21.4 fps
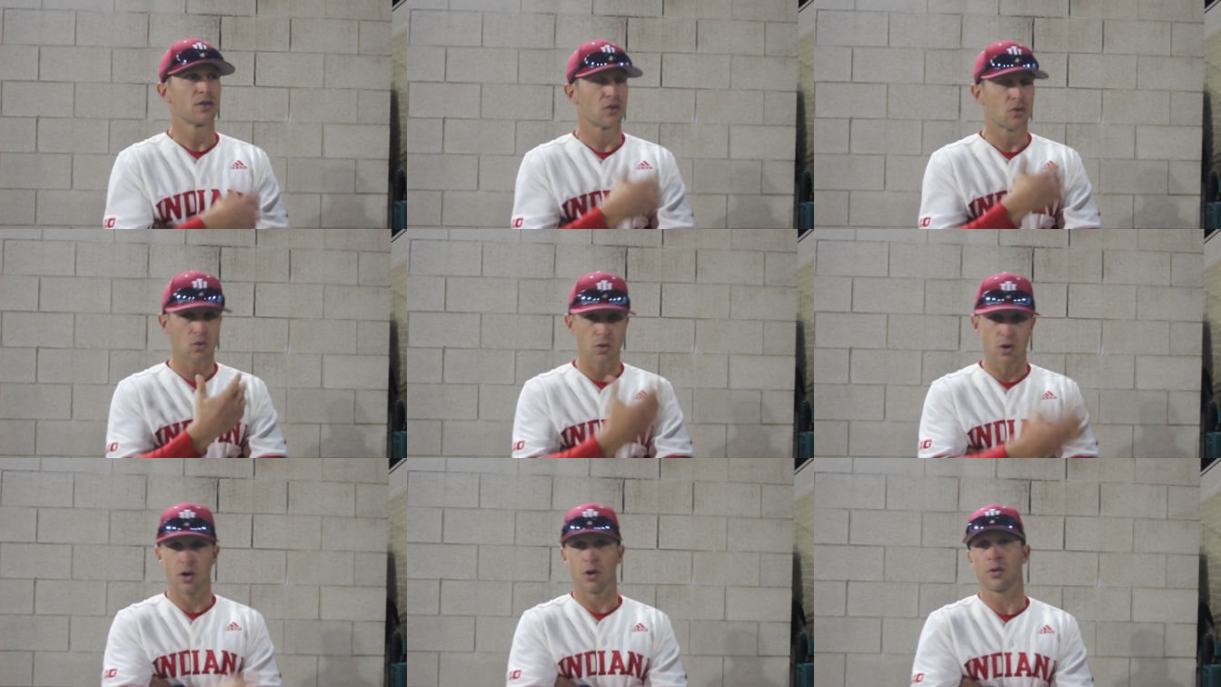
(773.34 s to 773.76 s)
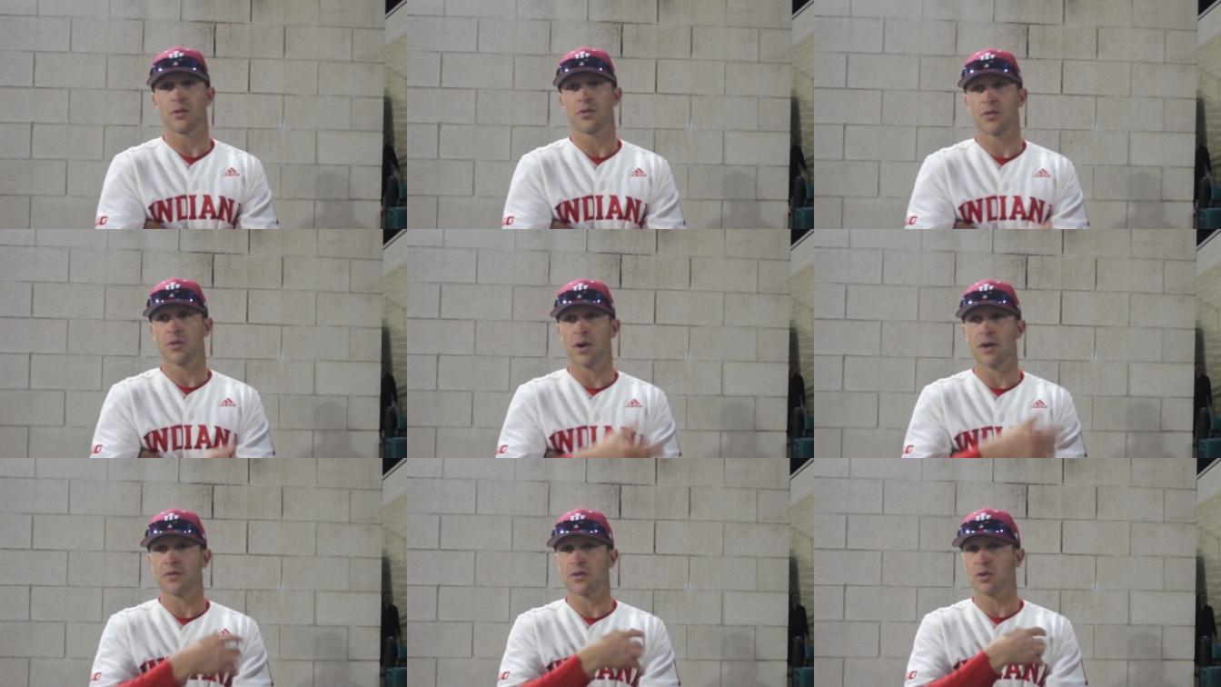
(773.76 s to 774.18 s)
growth
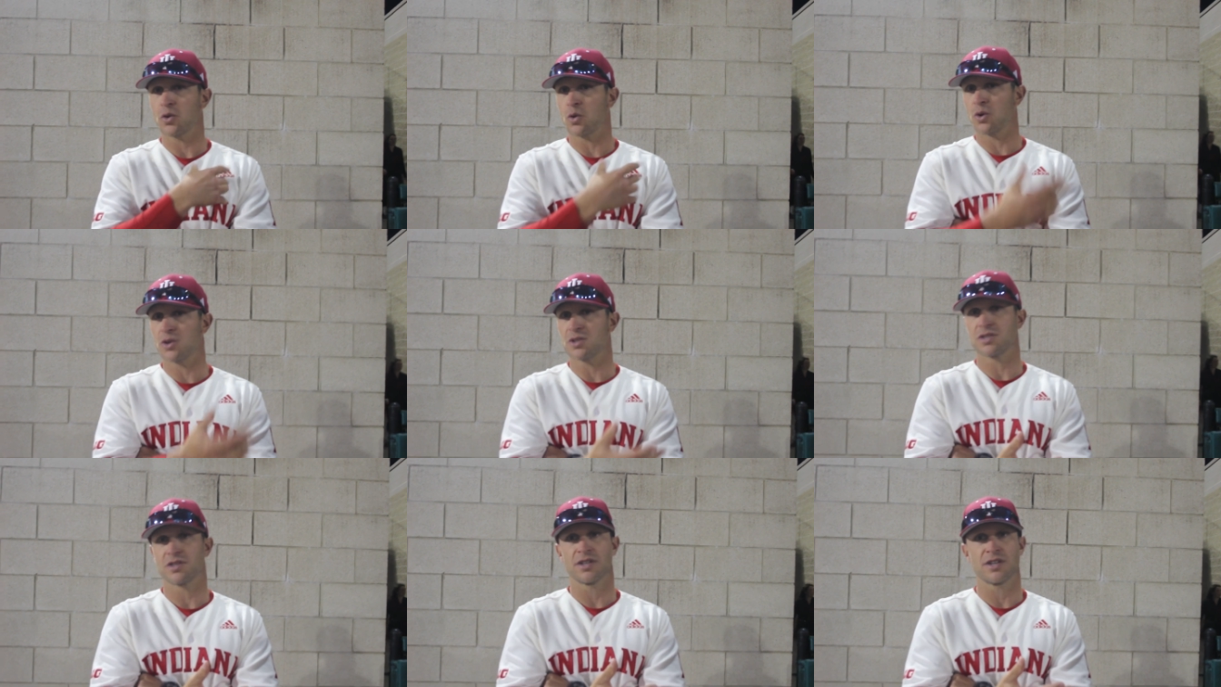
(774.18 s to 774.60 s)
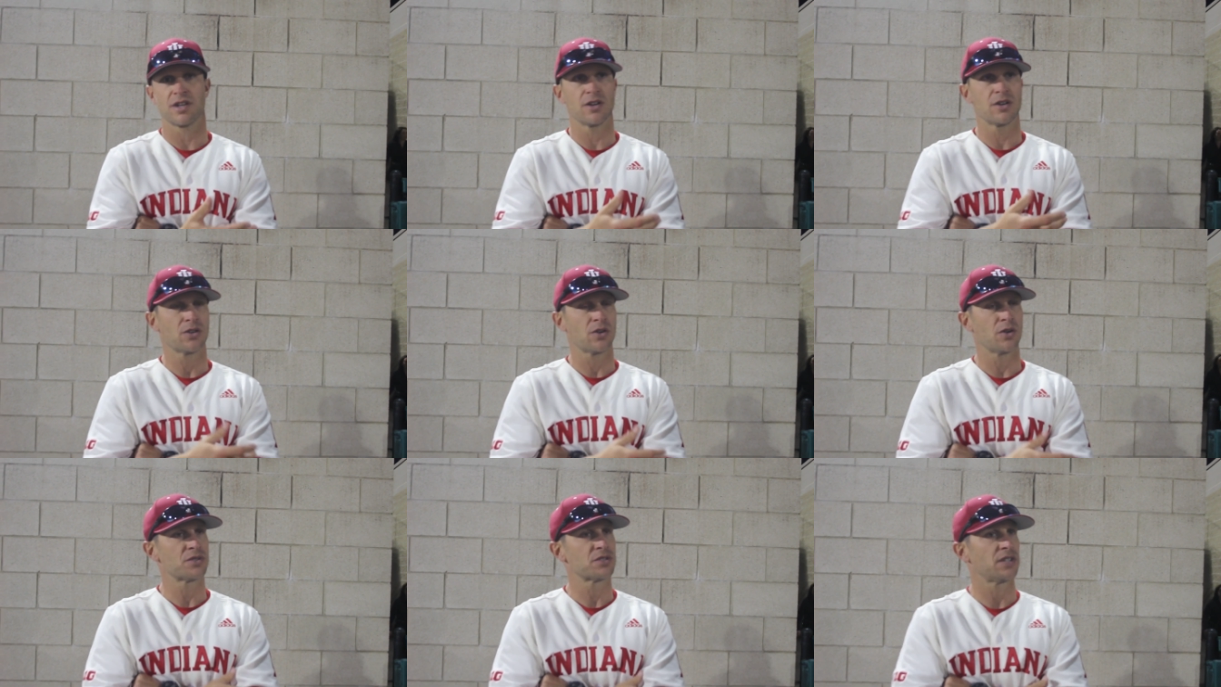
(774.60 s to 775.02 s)
throughout the course of the
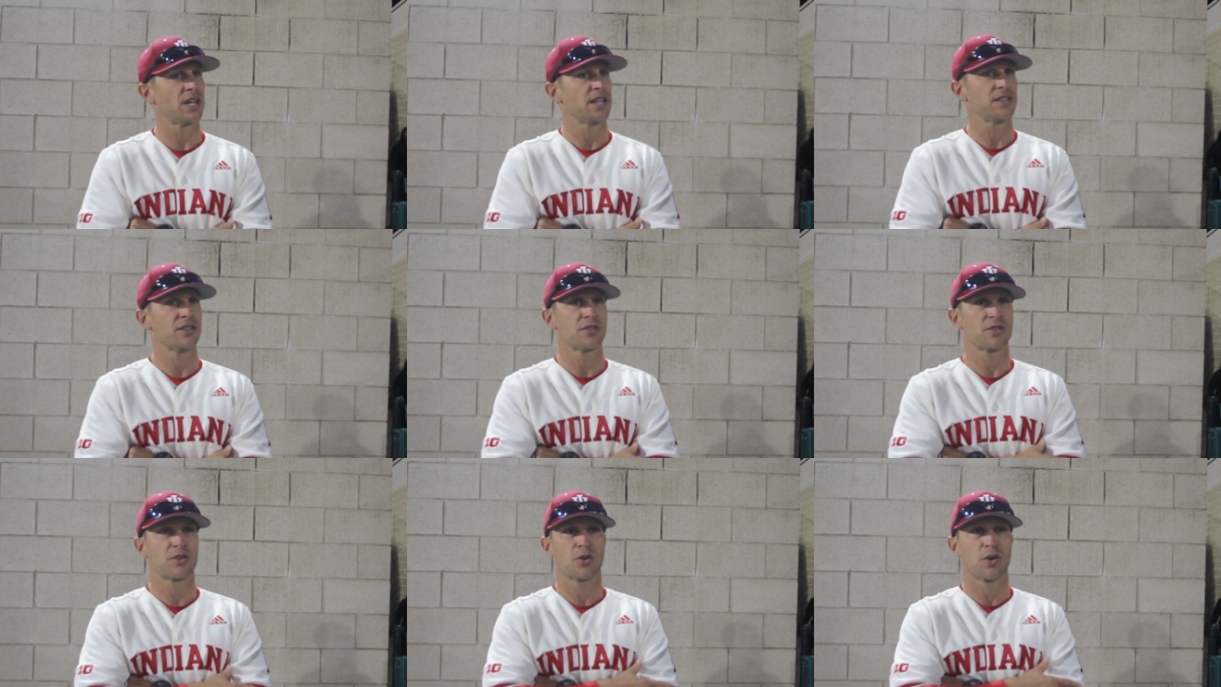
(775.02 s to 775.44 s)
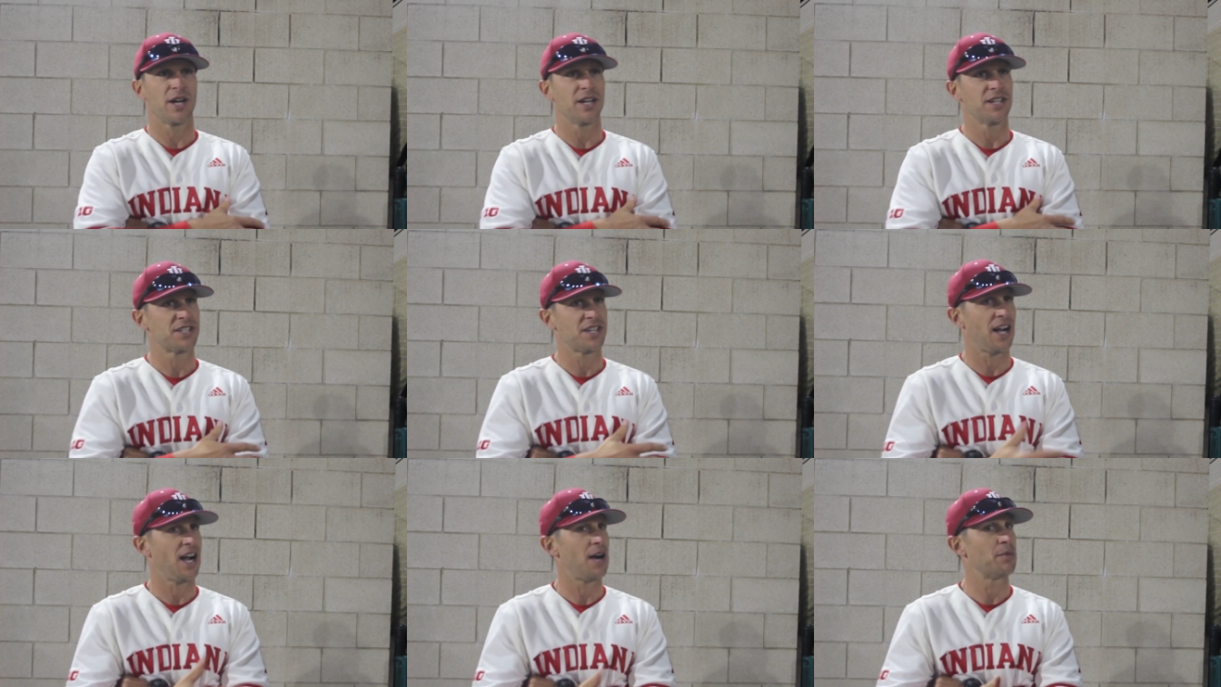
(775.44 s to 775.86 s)
year. Coach Clint did a
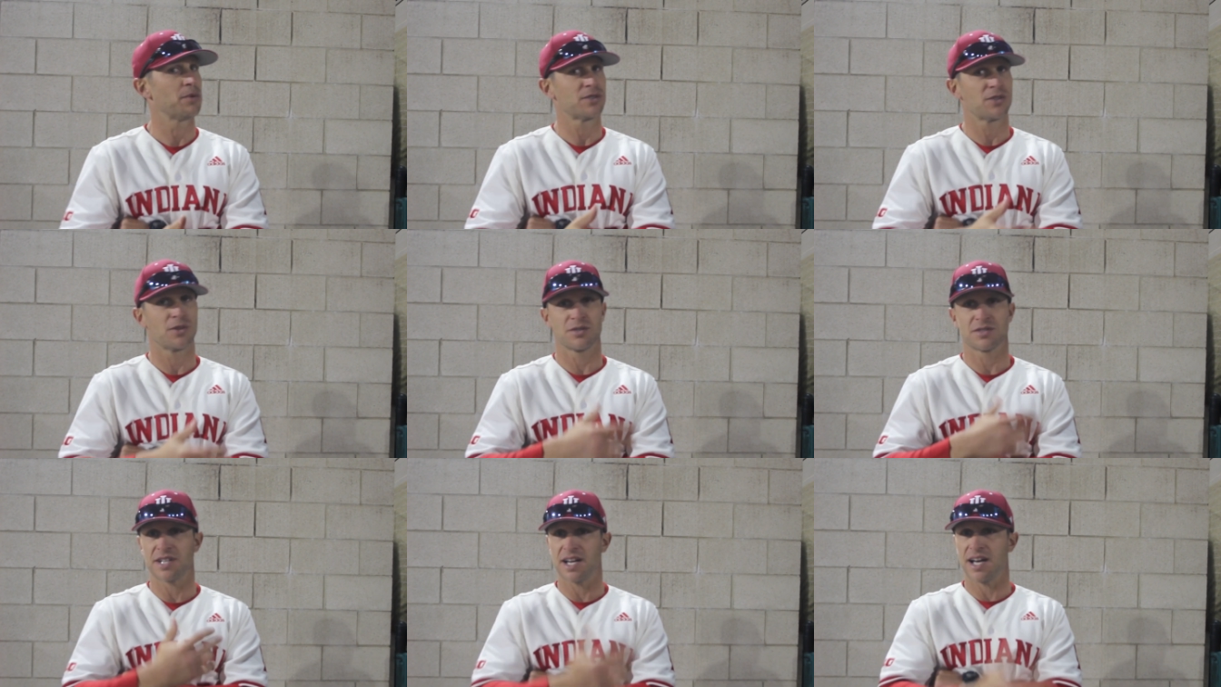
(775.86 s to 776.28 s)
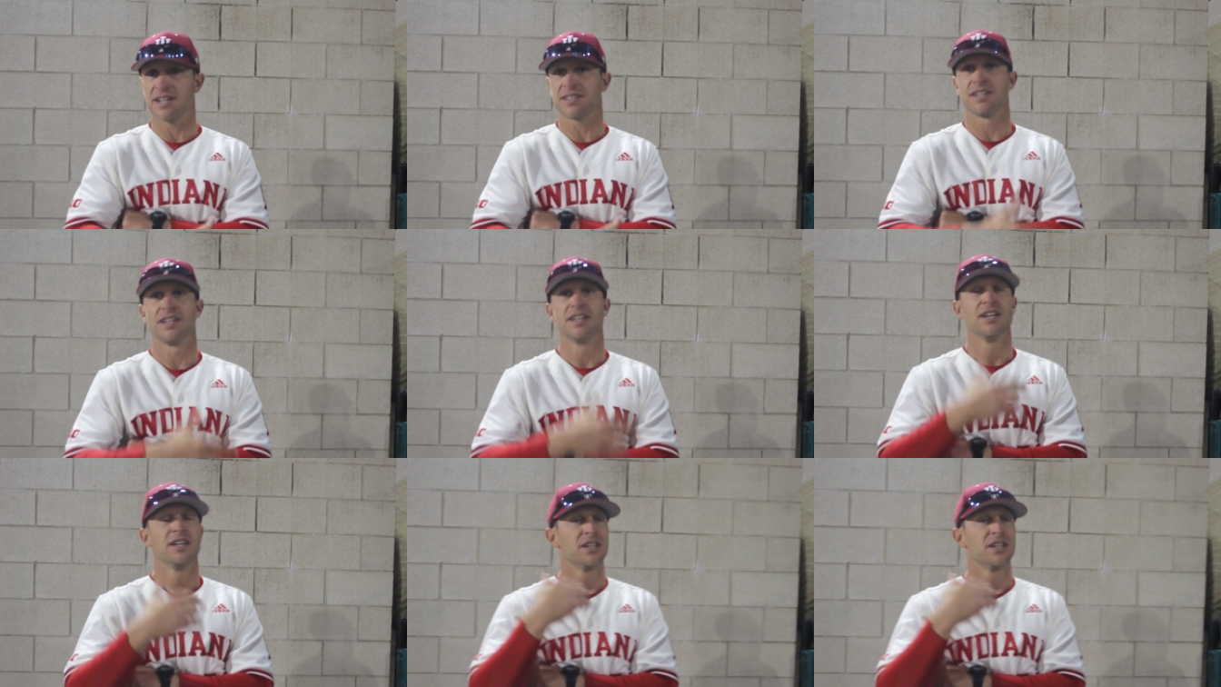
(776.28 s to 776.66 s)
great job with those guys.